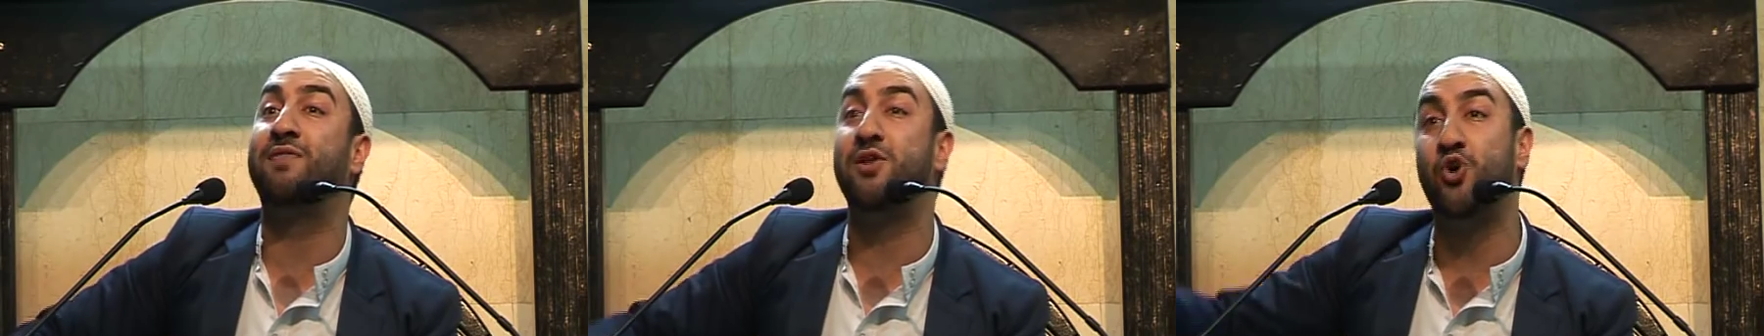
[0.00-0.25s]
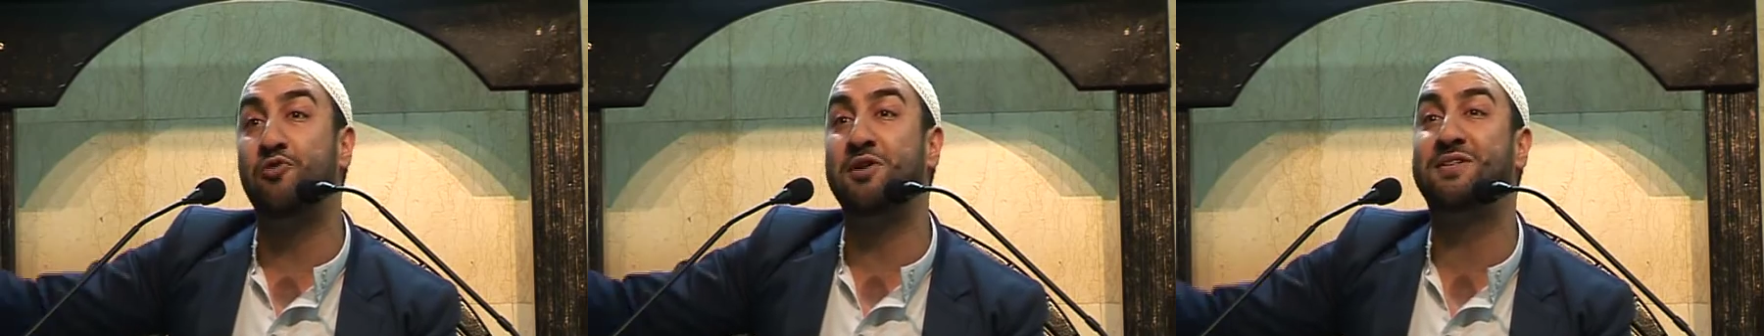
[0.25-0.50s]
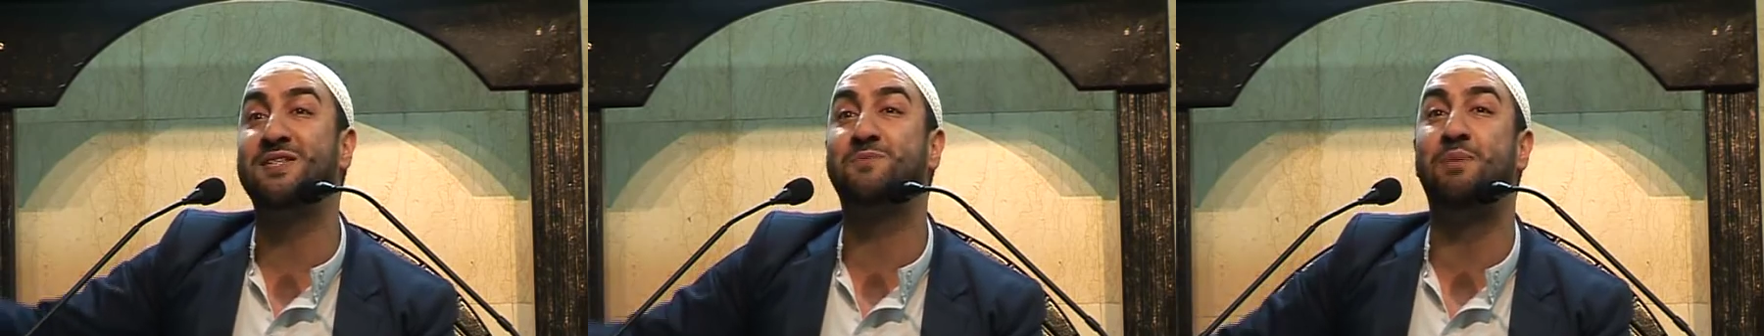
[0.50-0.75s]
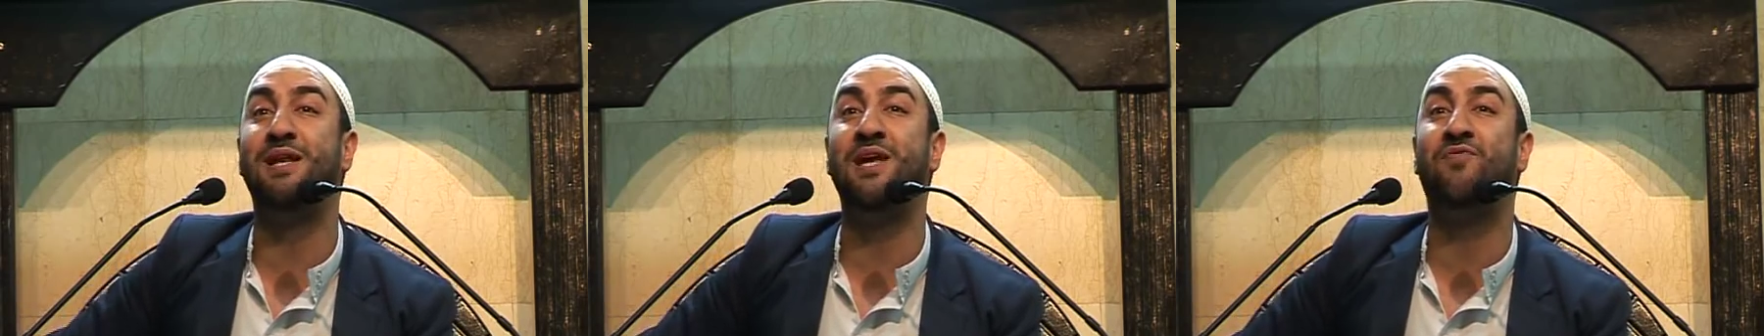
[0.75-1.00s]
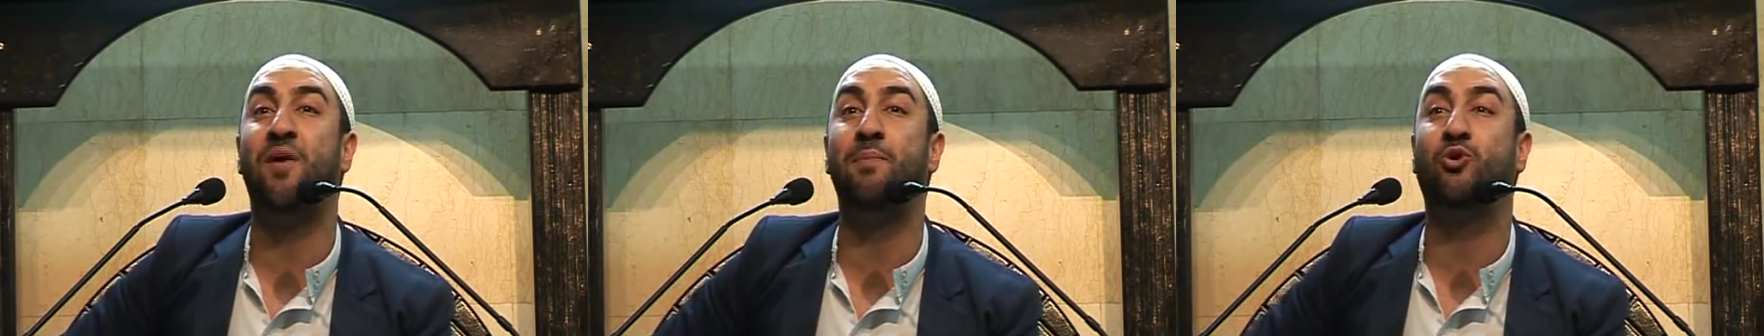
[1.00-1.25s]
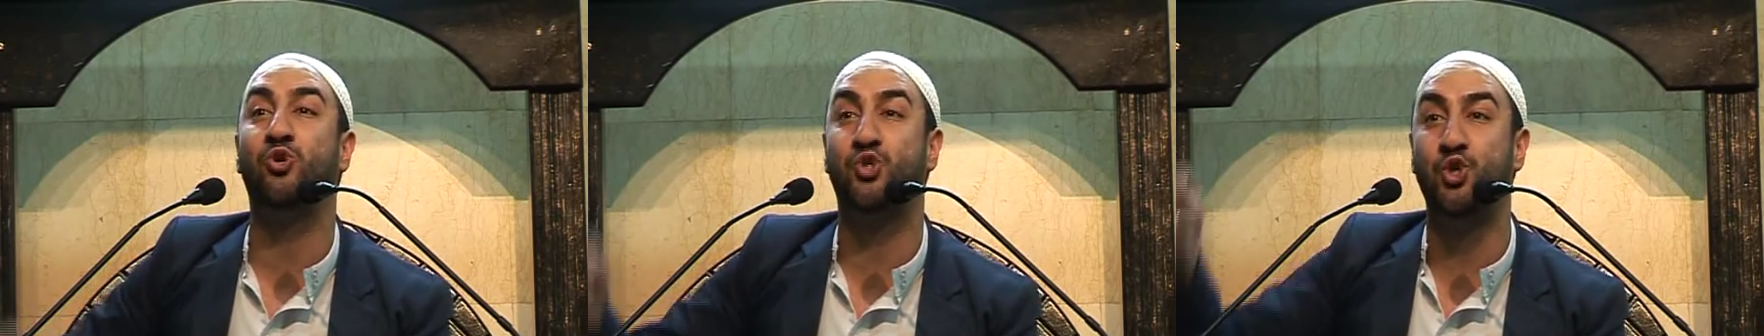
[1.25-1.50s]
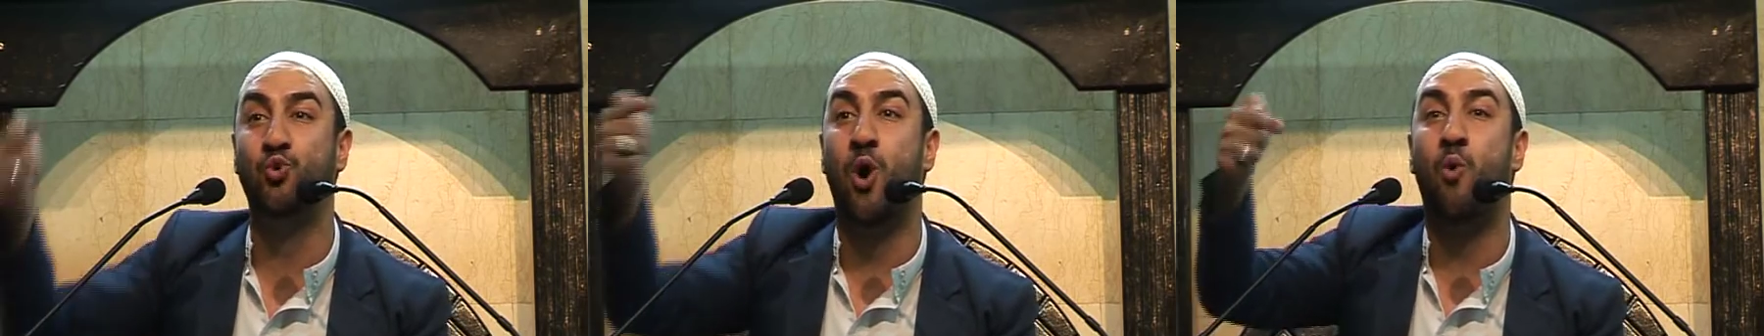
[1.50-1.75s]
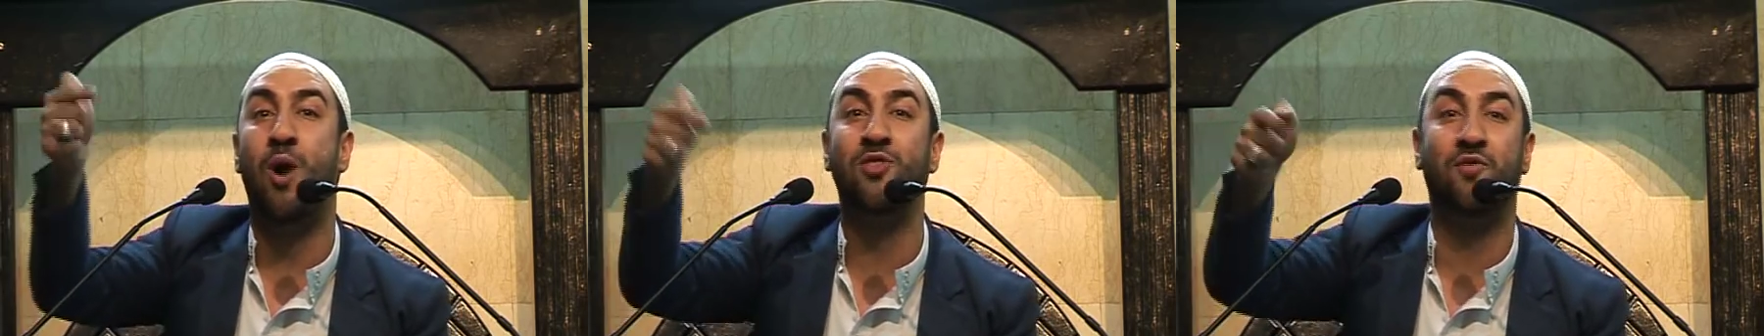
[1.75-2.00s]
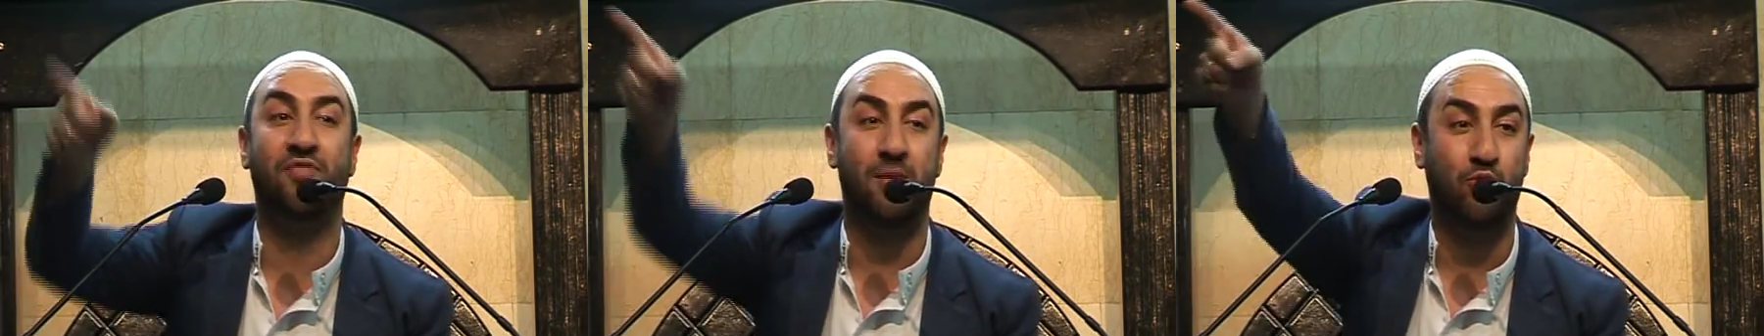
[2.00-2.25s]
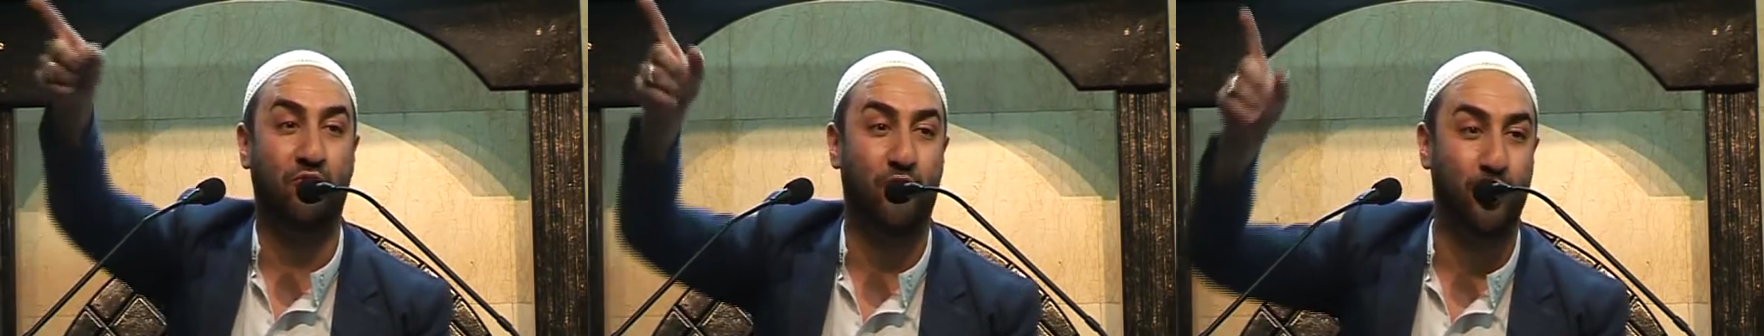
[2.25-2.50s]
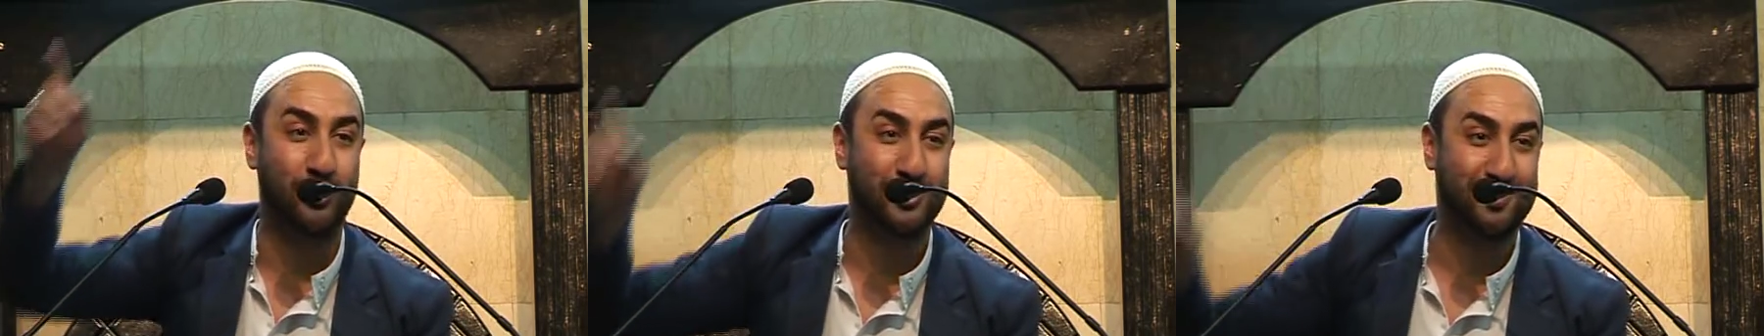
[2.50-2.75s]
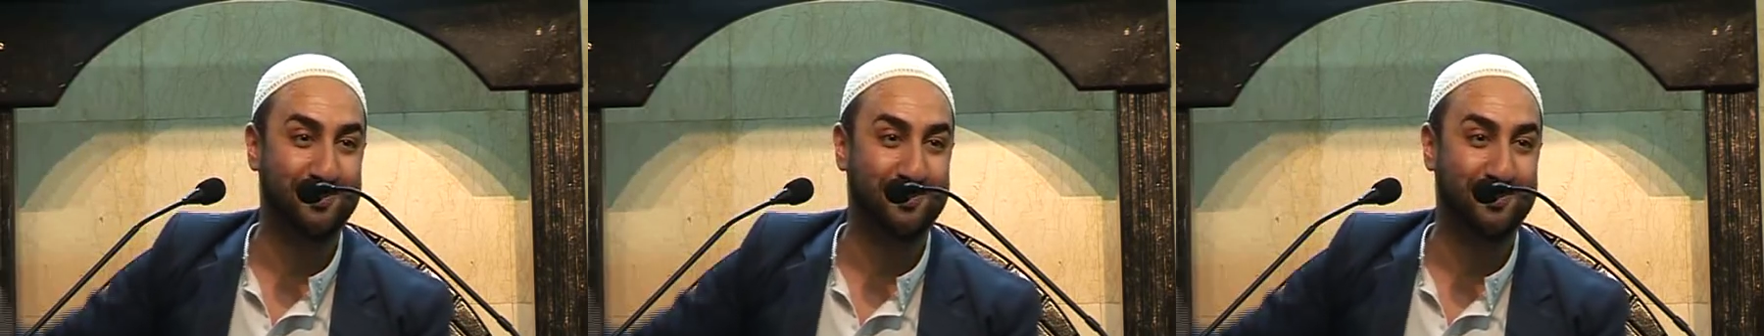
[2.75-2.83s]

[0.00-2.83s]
then you're a disbeliever, because you were one of them who fought.